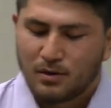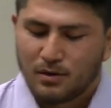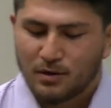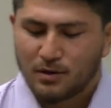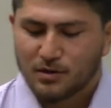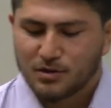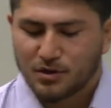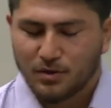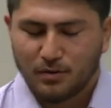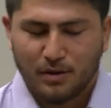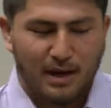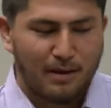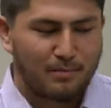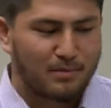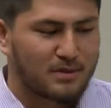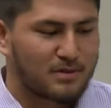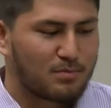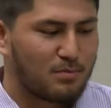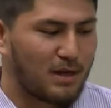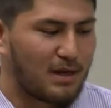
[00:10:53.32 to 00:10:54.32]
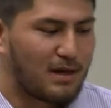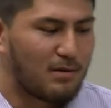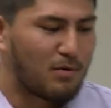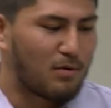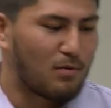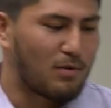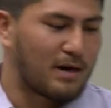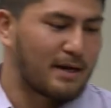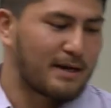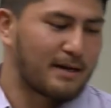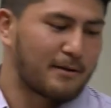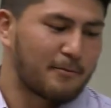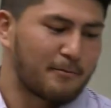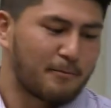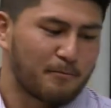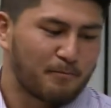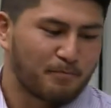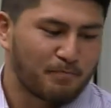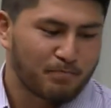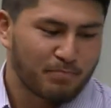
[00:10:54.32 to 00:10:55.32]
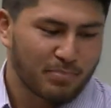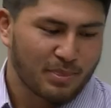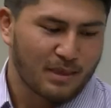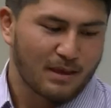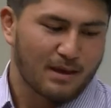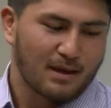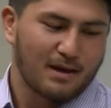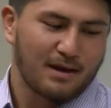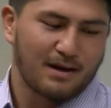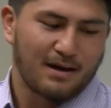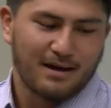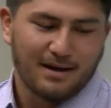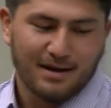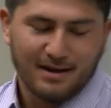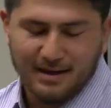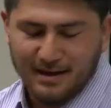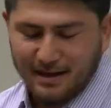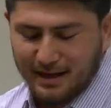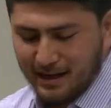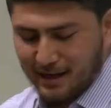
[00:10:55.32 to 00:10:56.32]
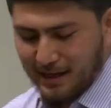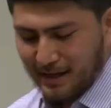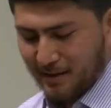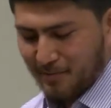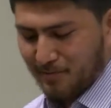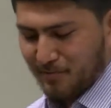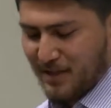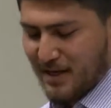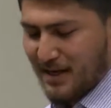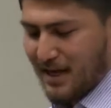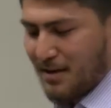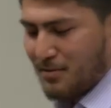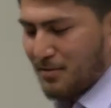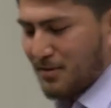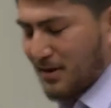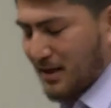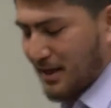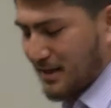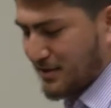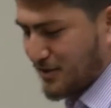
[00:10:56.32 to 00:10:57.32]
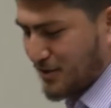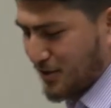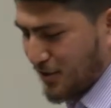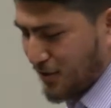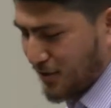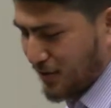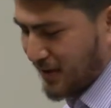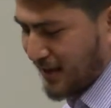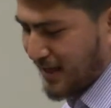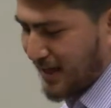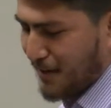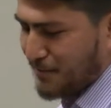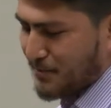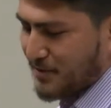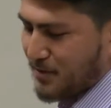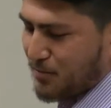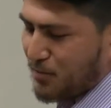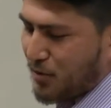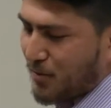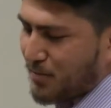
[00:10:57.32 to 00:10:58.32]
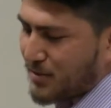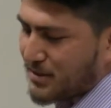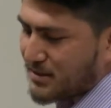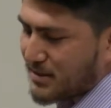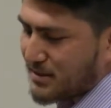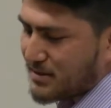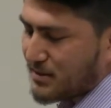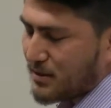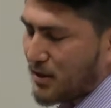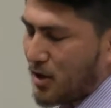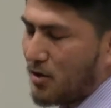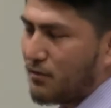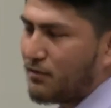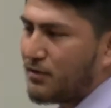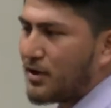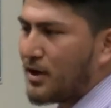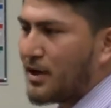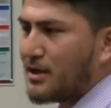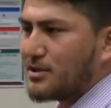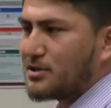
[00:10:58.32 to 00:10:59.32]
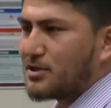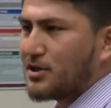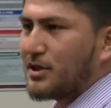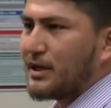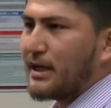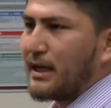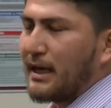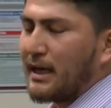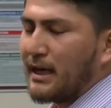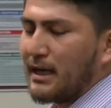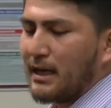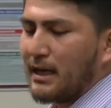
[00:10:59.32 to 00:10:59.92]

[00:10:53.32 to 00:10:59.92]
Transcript: Not sure what happened to Palapa 1. The captain had promised us an overnight journey.